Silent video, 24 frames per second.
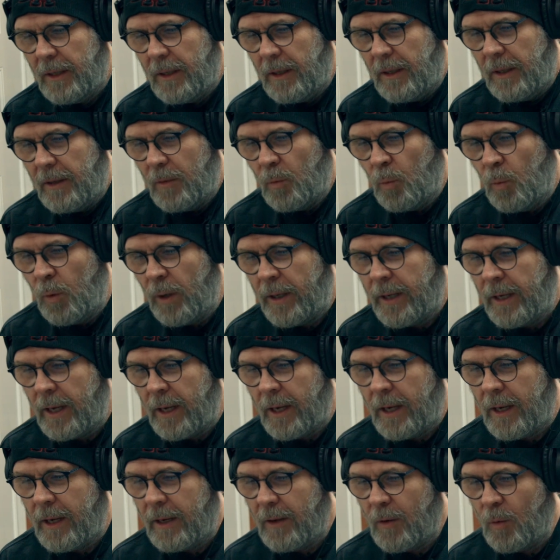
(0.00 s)
when
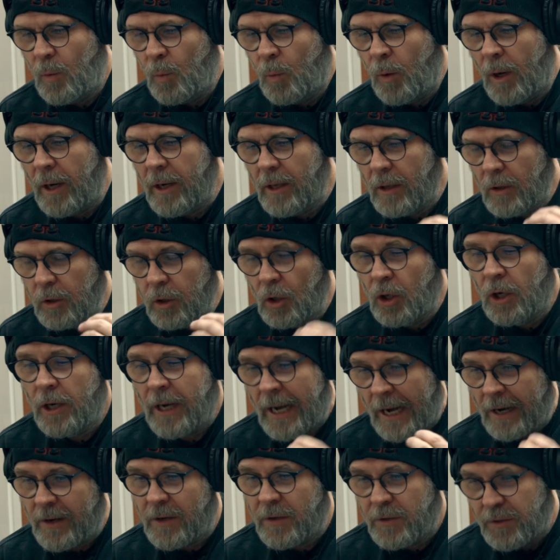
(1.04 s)
I want to learn
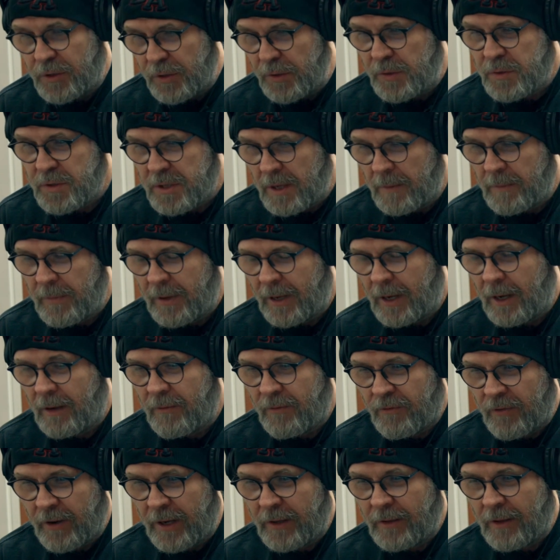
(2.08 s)
how to do something, I've
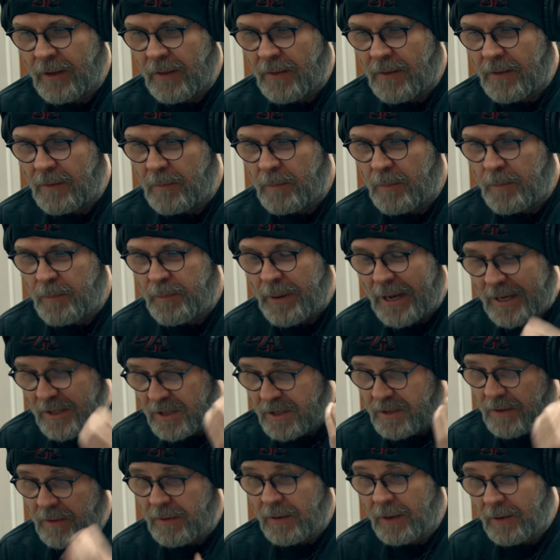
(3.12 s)
found that the
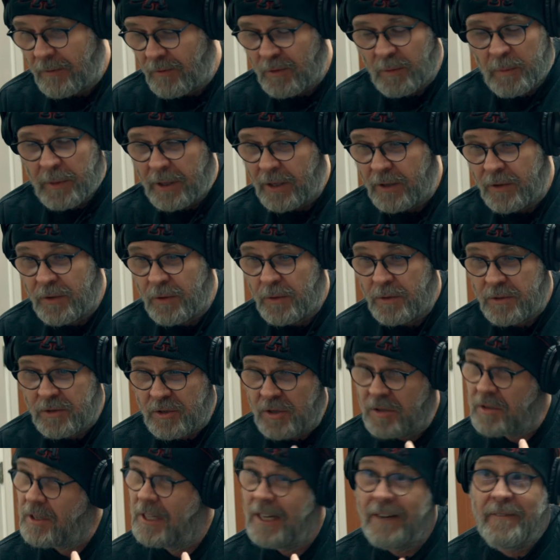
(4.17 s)
best thing for me to do is
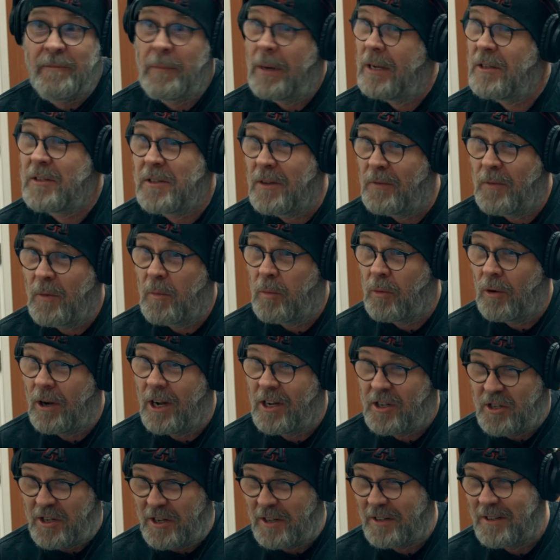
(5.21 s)
just give myself a
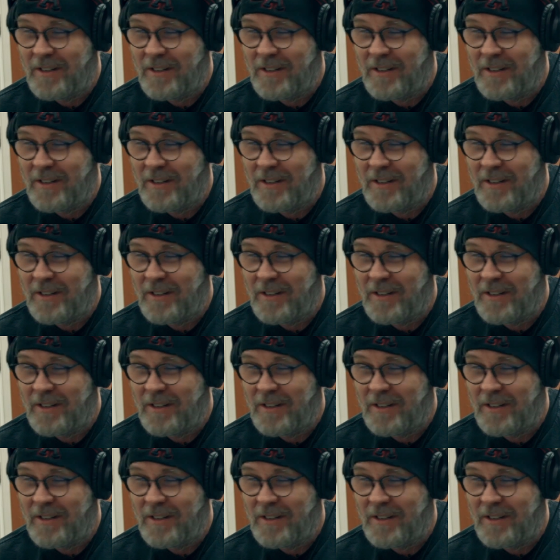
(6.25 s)
project.